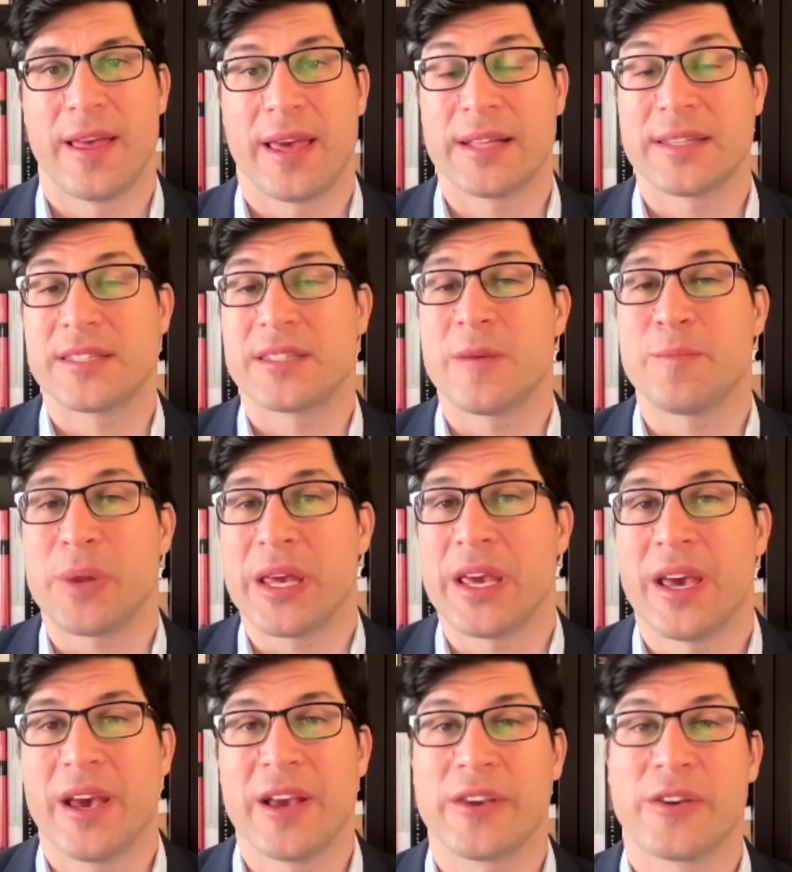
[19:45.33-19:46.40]
And
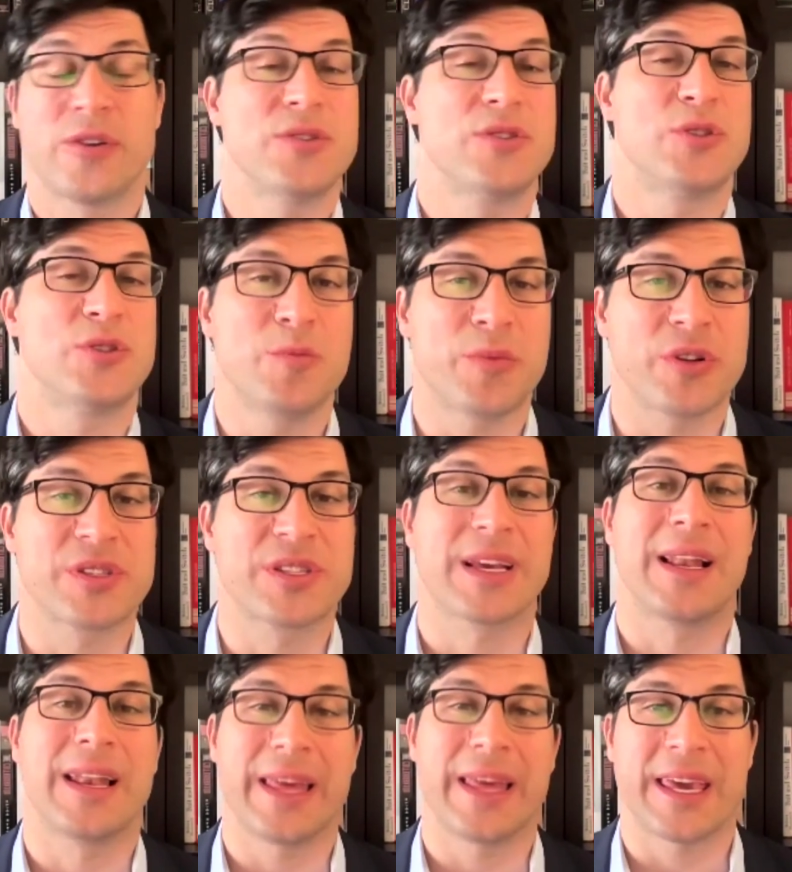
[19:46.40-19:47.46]
simply consumers'
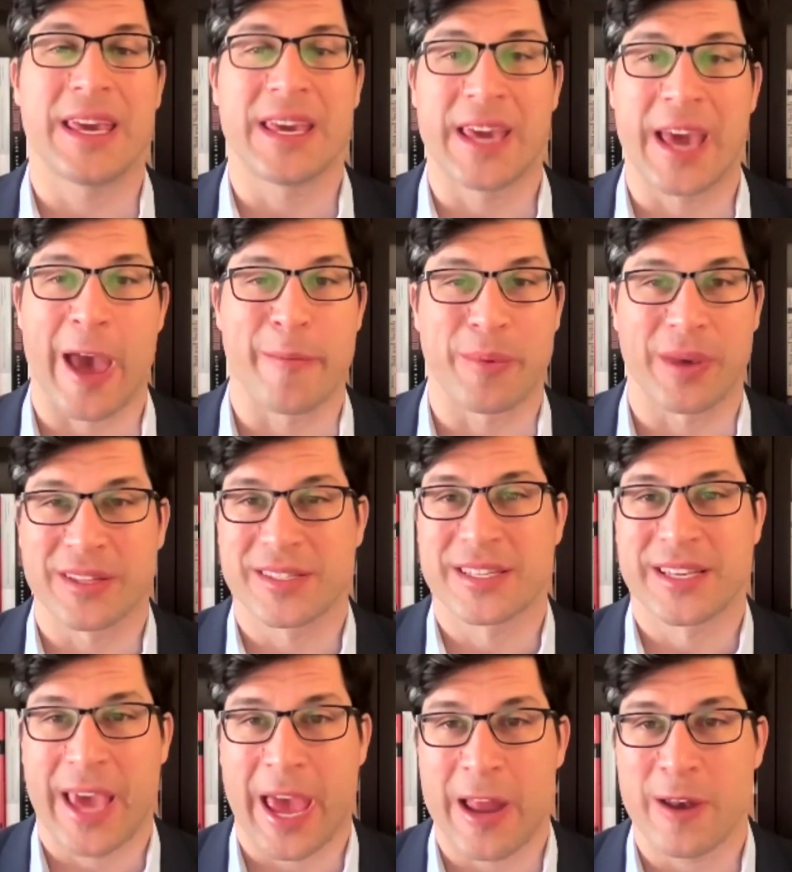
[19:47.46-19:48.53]
clicking habits
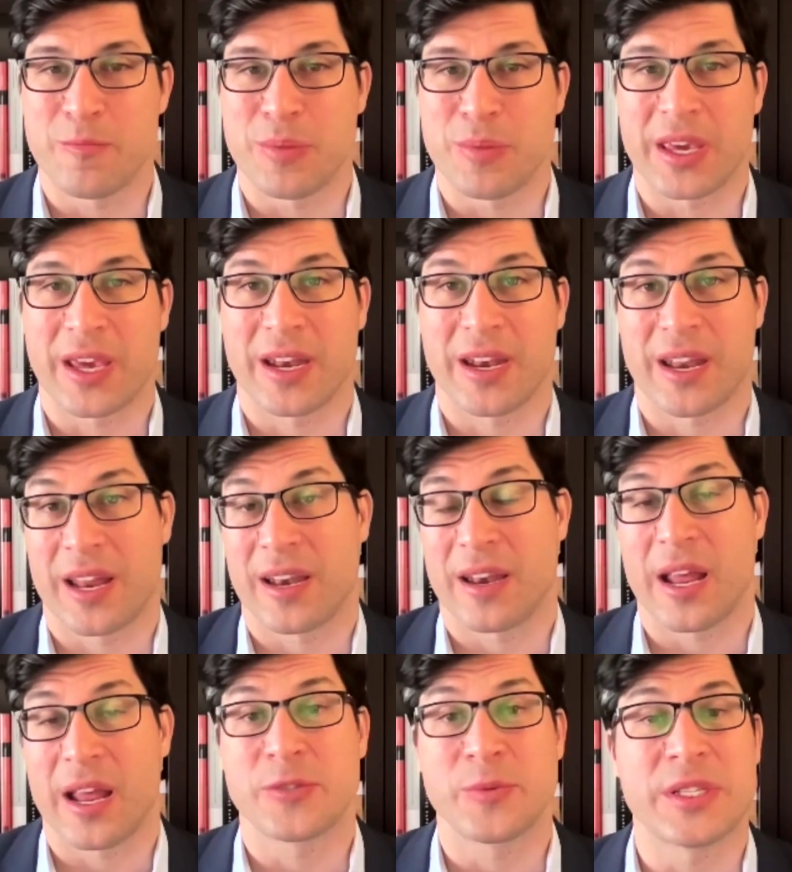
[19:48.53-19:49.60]
can be, and
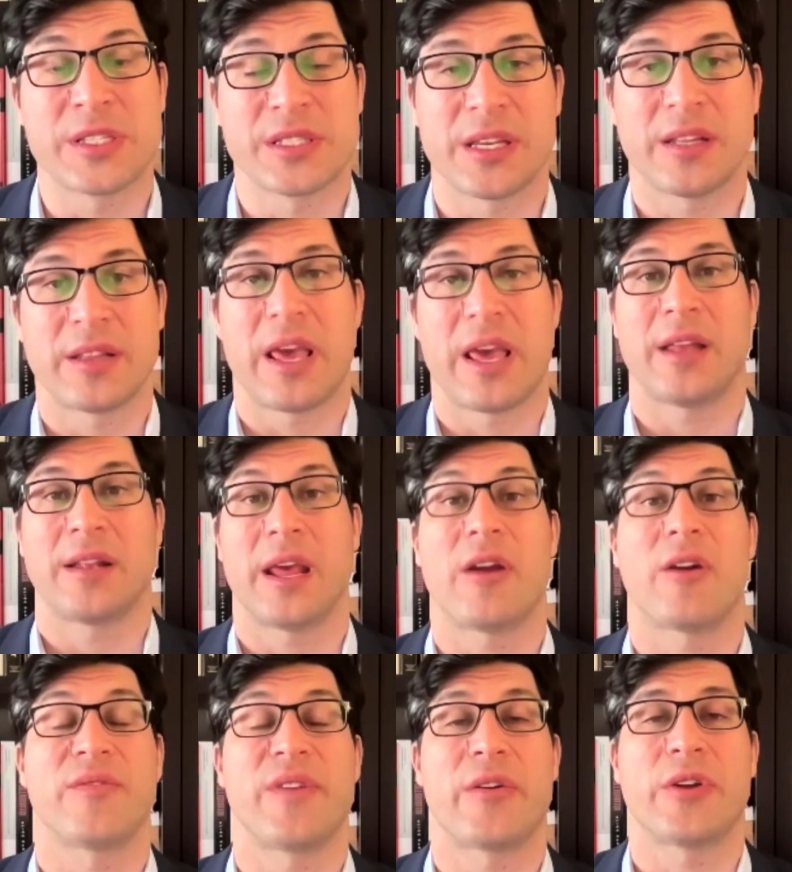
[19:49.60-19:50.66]
as we see, they
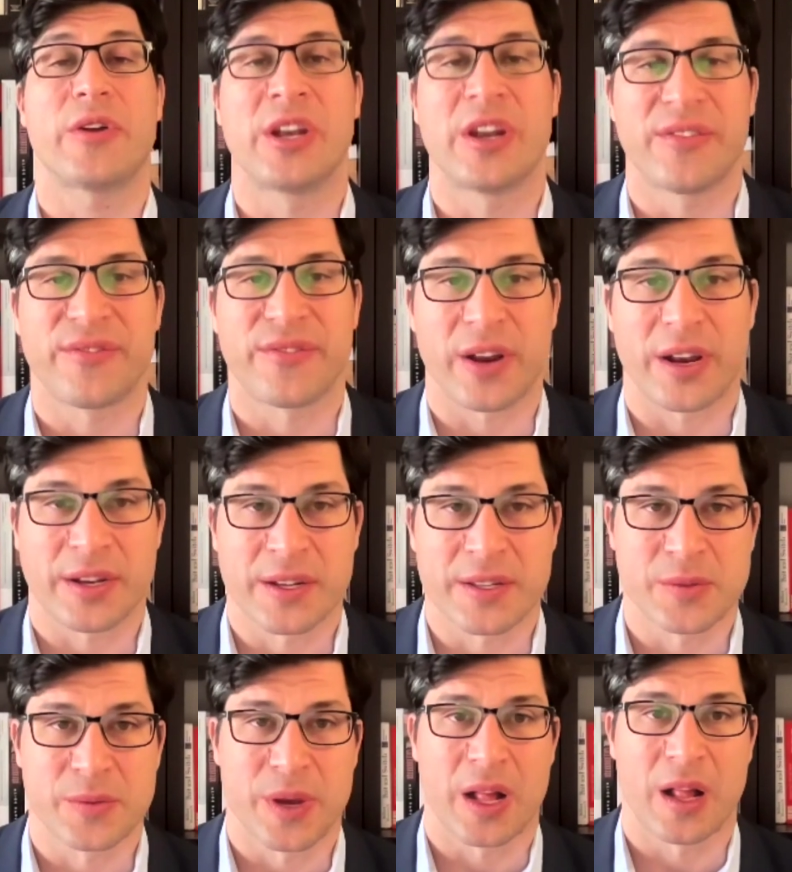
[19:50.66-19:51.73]
are very different
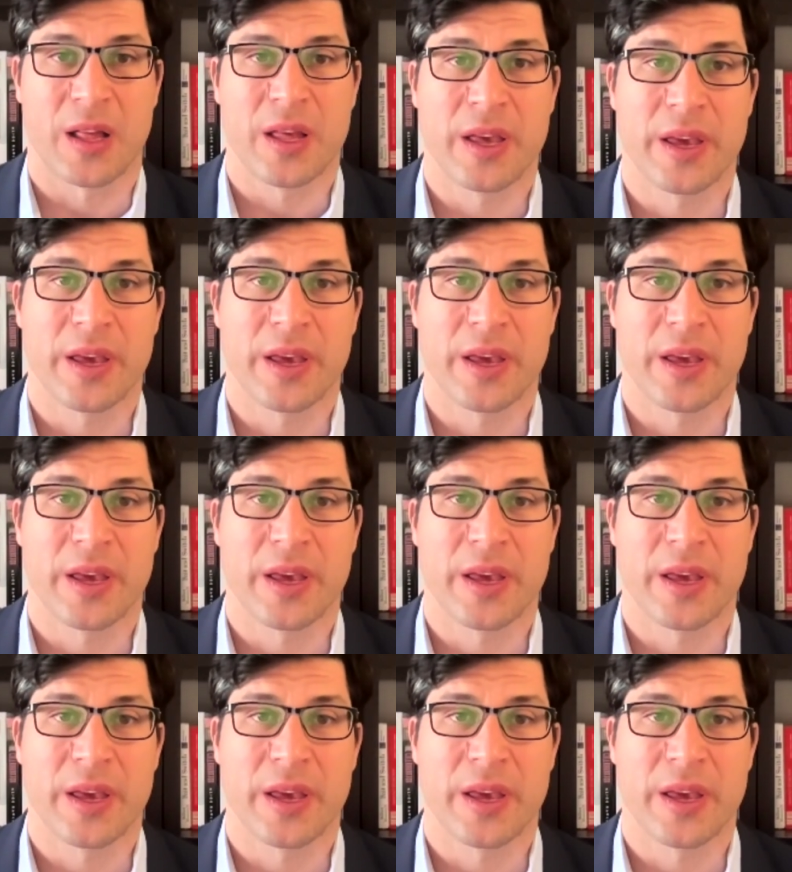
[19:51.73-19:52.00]
as well.